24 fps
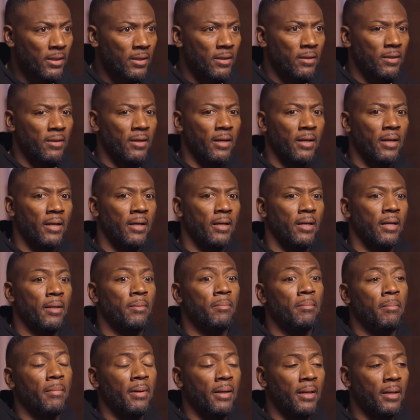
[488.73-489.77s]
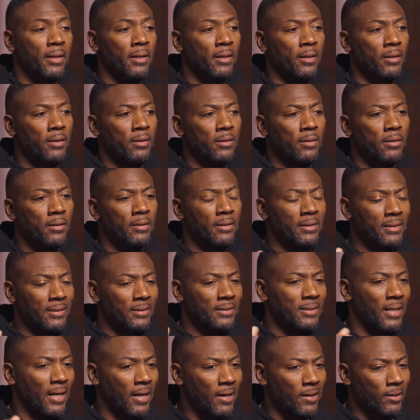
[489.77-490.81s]
that it made the
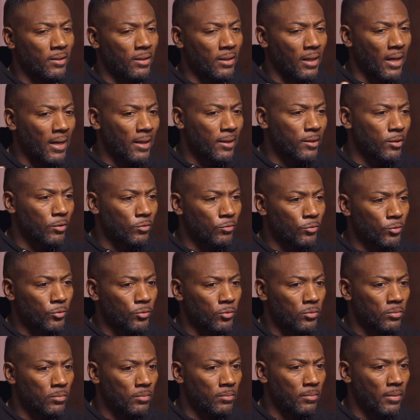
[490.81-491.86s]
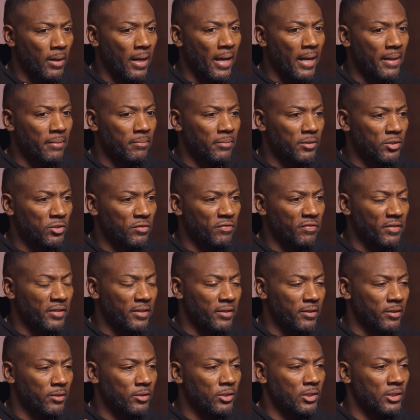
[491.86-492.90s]
entire locker room
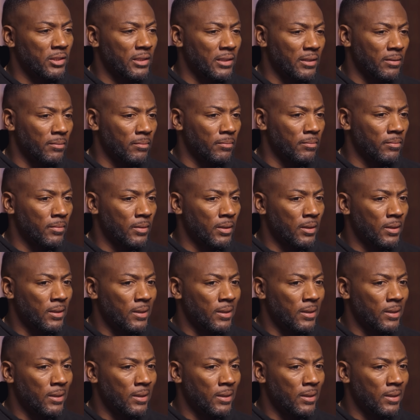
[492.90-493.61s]
atmosphere seem